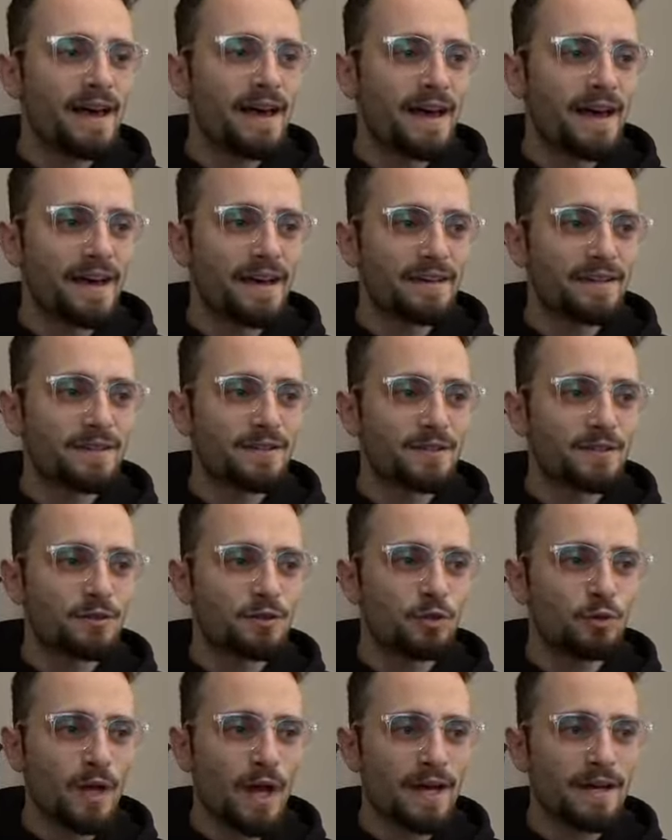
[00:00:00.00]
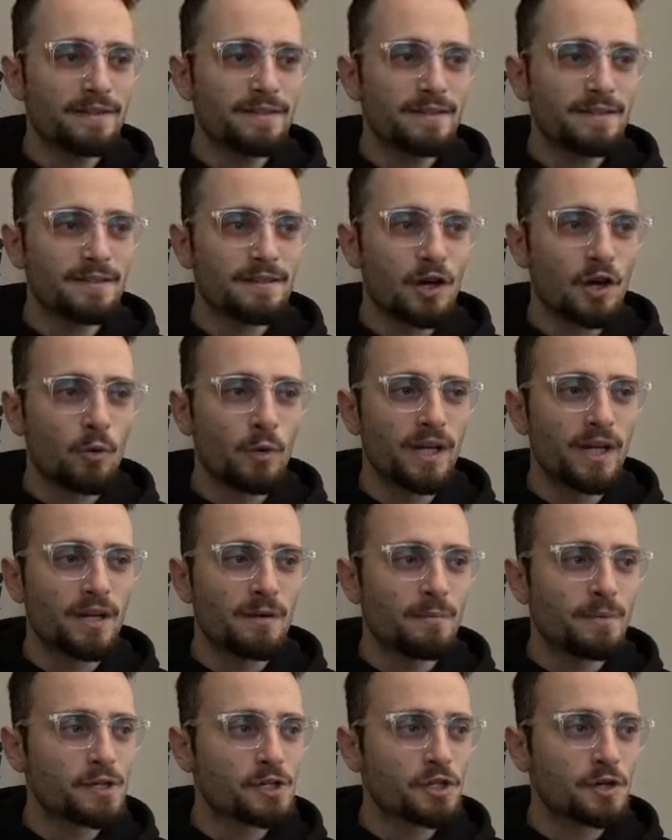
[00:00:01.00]
has two knights, a queen and
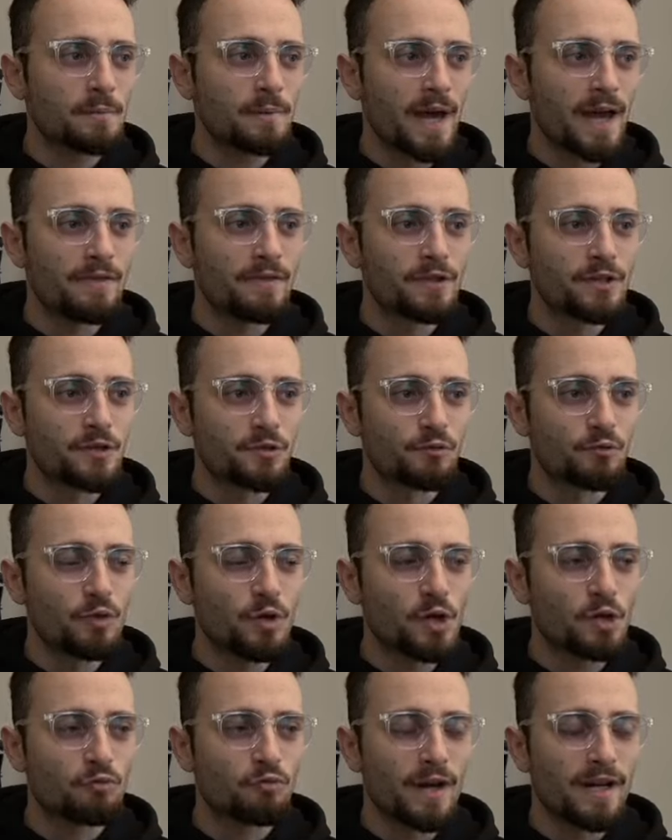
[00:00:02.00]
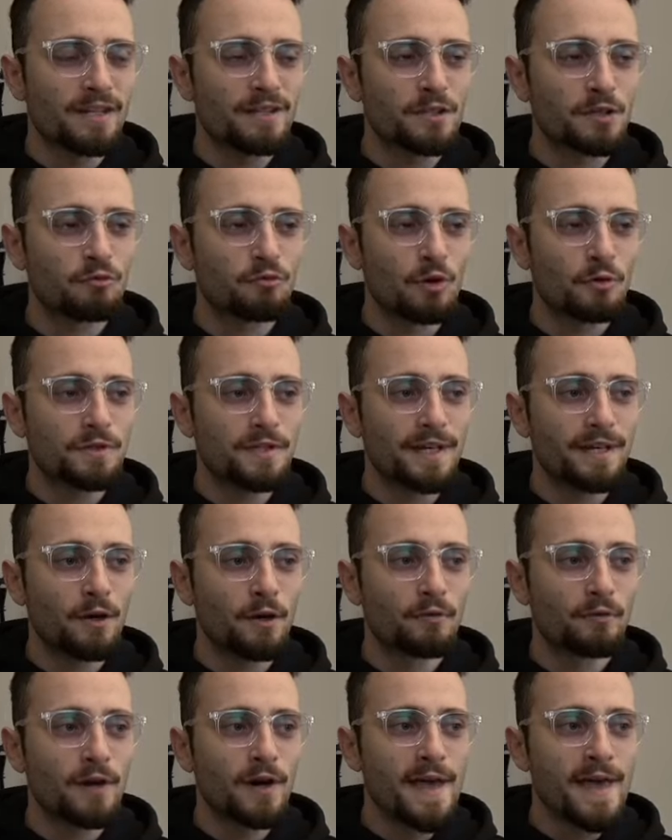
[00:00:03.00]
a bishop, and this rook ready to rotate
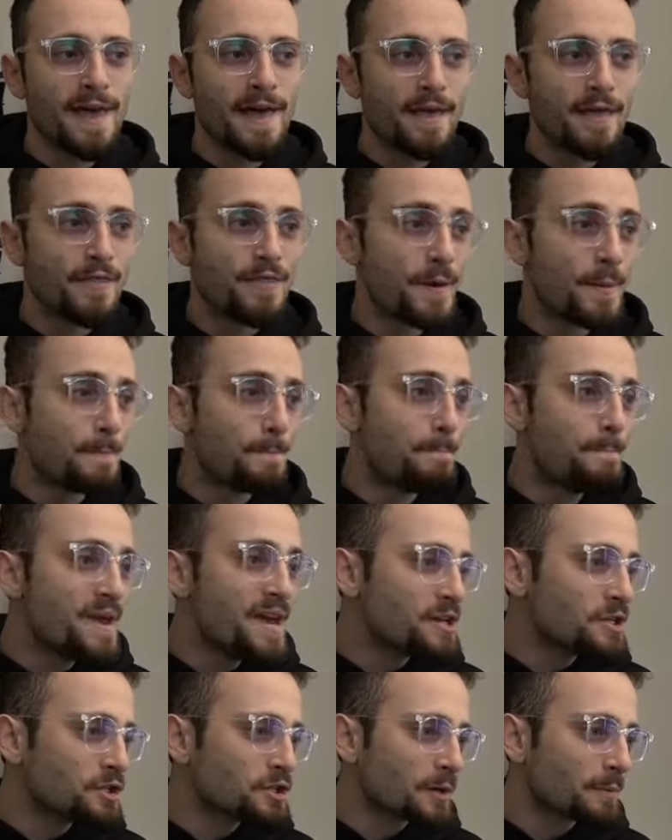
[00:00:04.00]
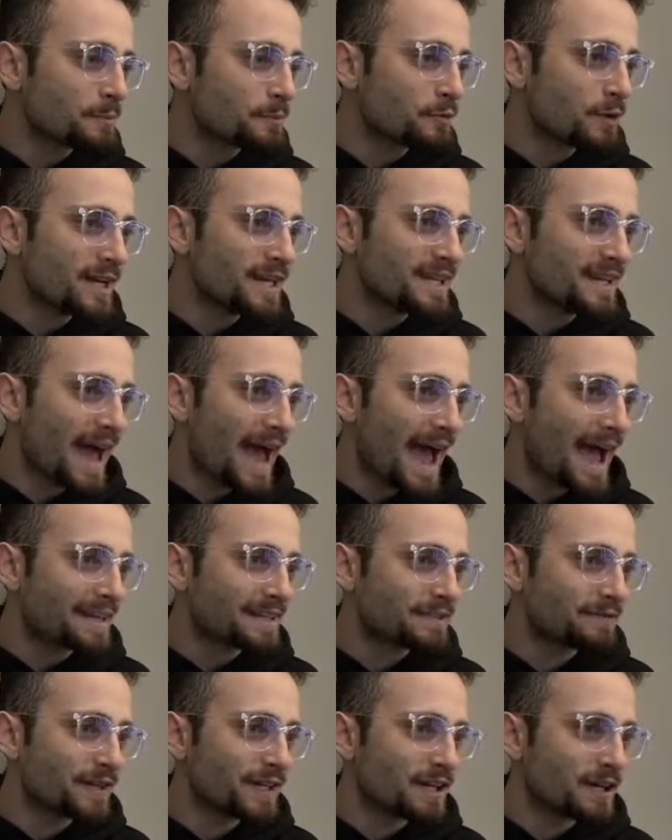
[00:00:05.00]
over. The bishop ready to
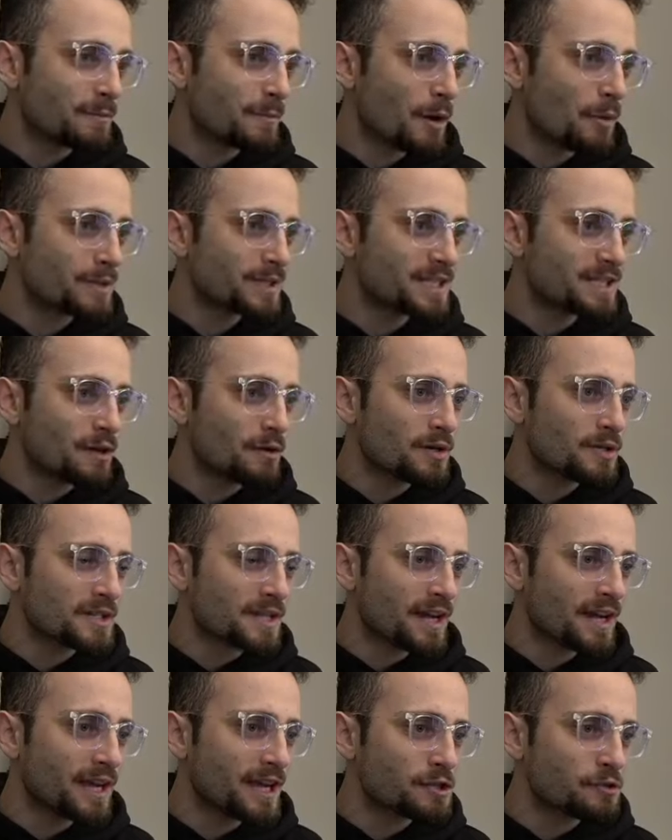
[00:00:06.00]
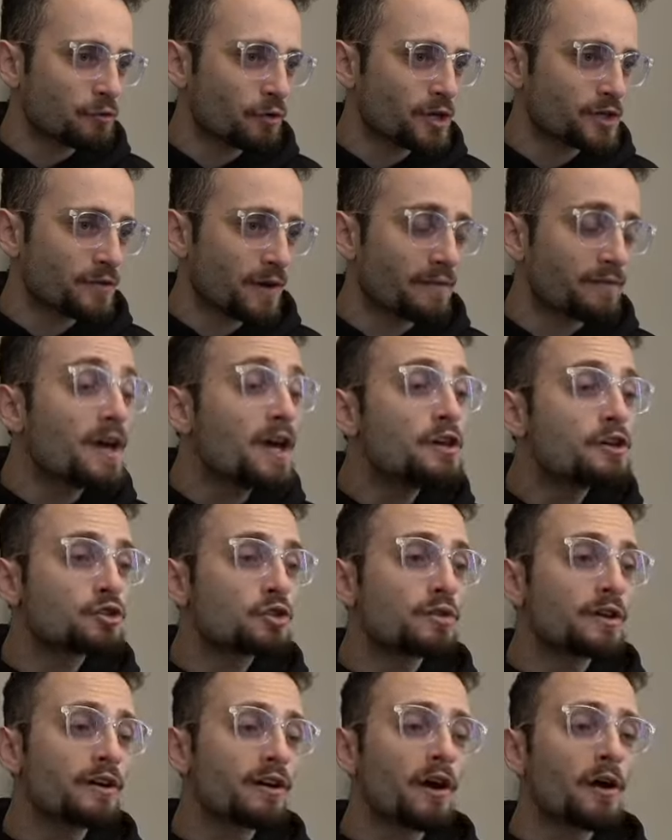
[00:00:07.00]
activate at a moment's notice, and h four, h five. So
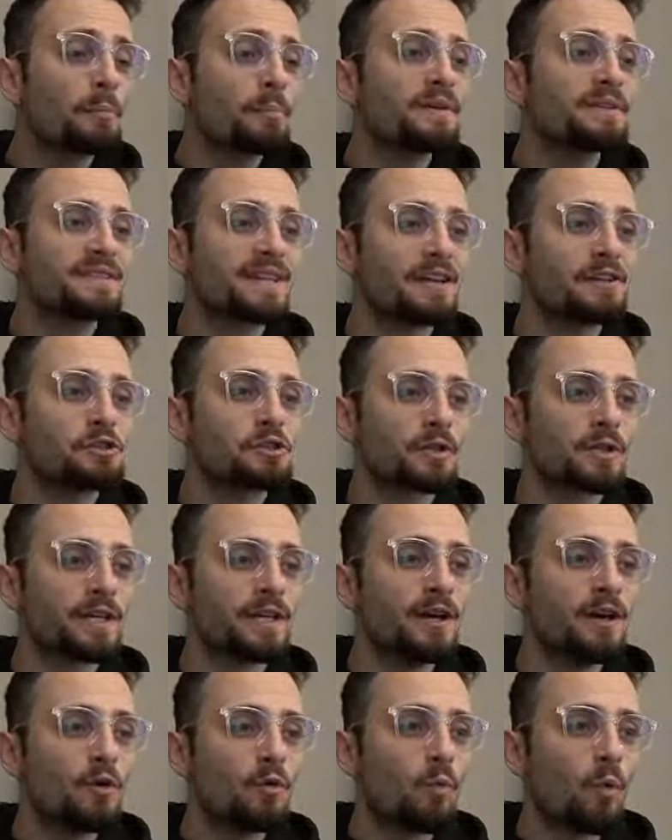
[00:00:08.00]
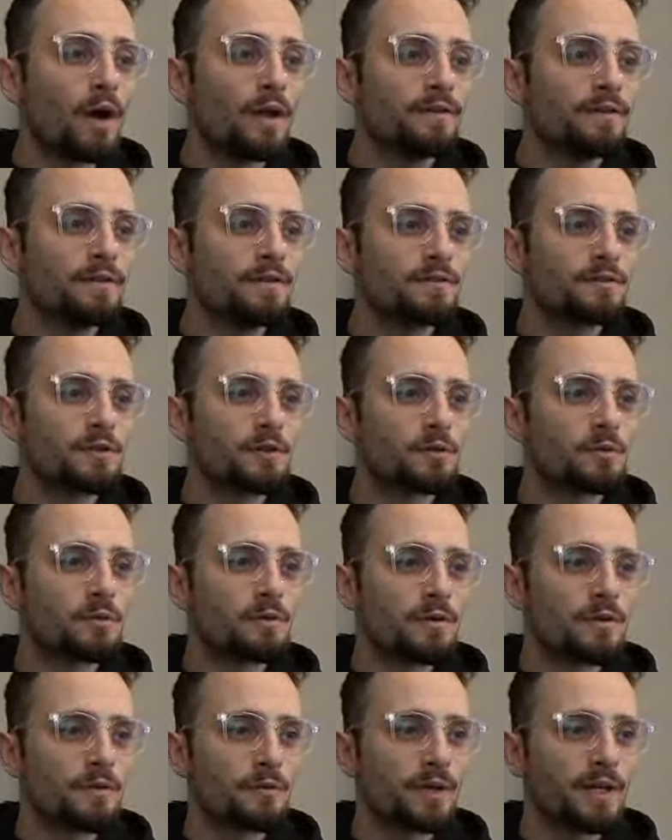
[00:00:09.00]
there are potentially one, two,
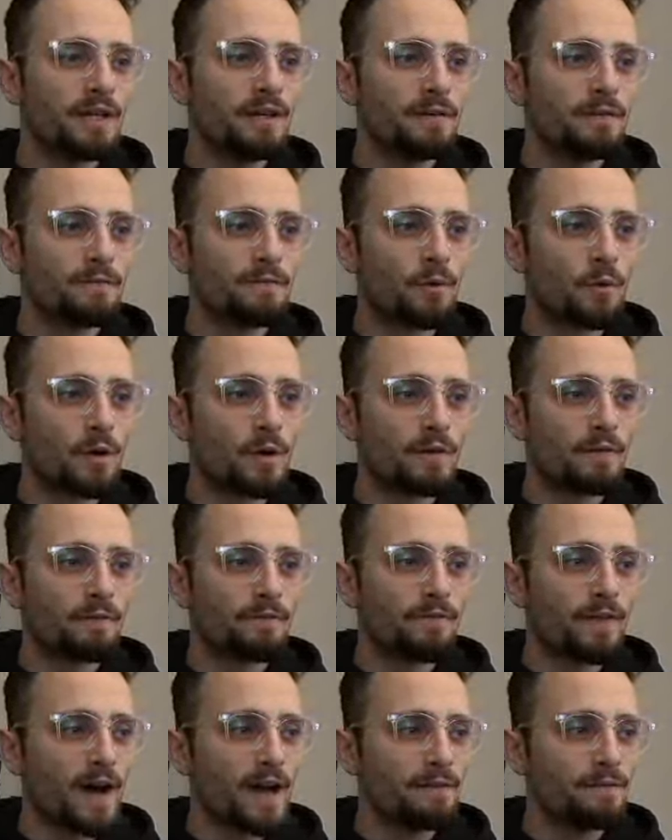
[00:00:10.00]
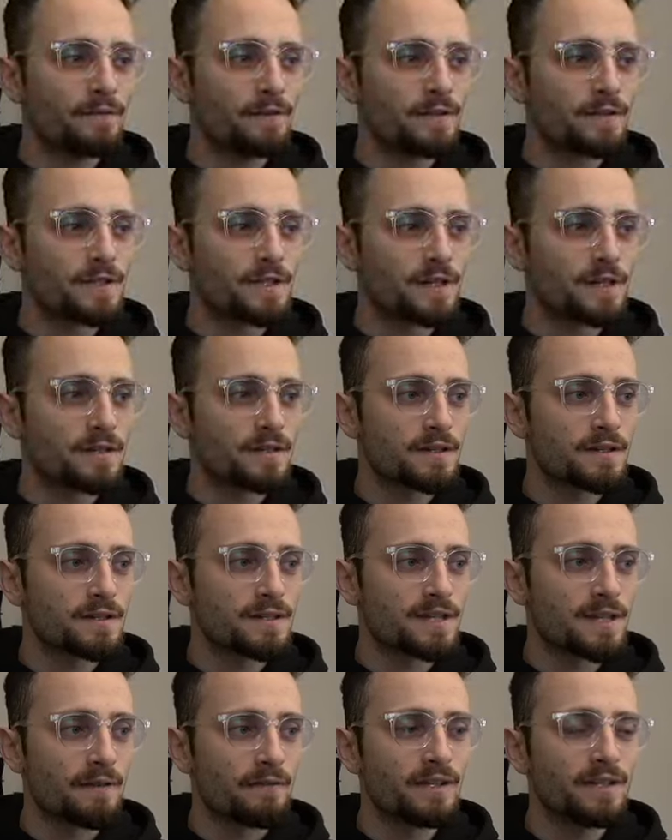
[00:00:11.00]
three, four, five, six,
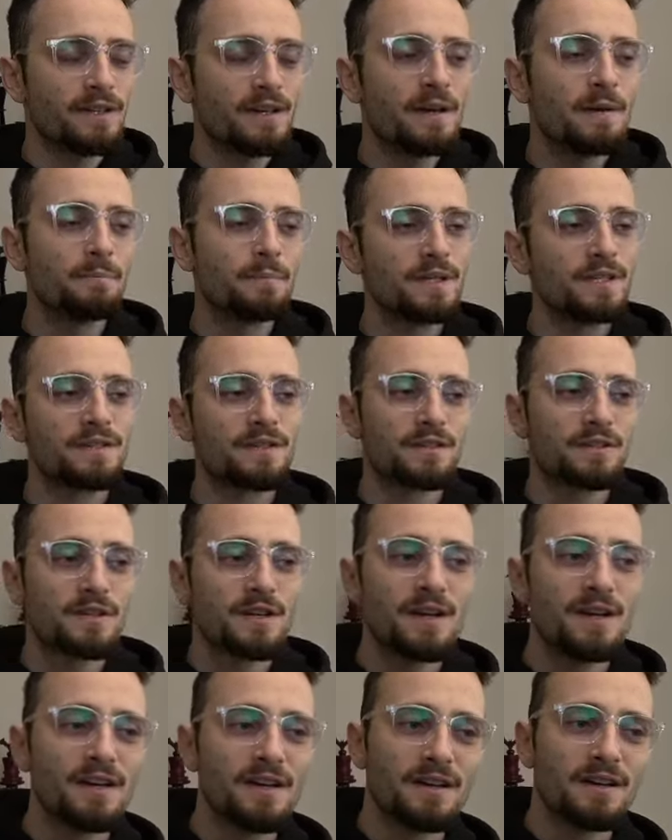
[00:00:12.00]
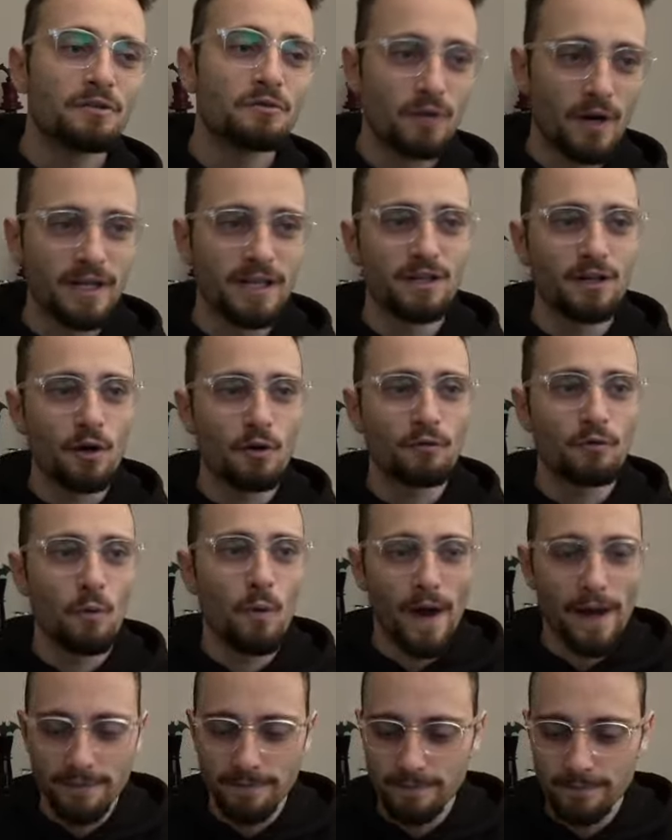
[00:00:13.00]
seven pieces ready to go for
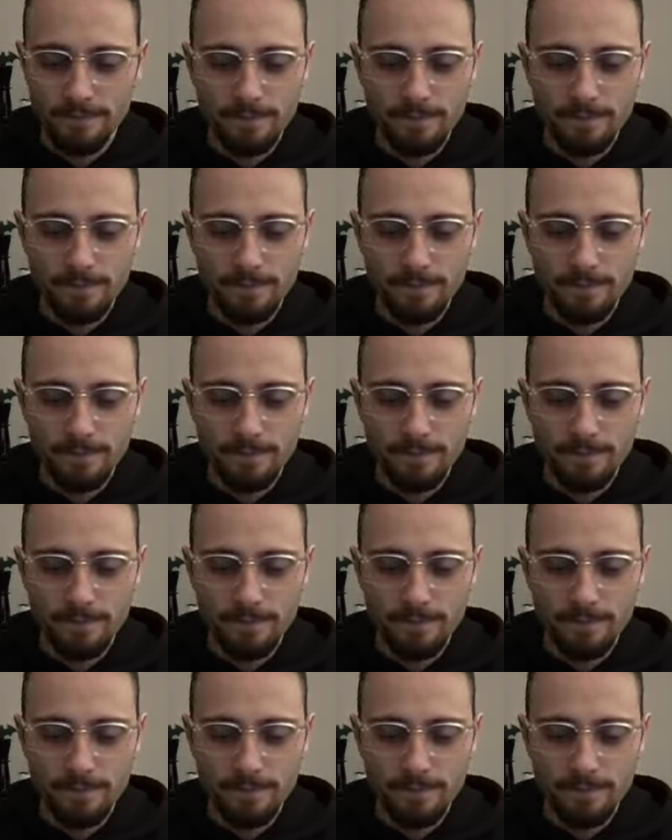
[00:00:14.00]
white.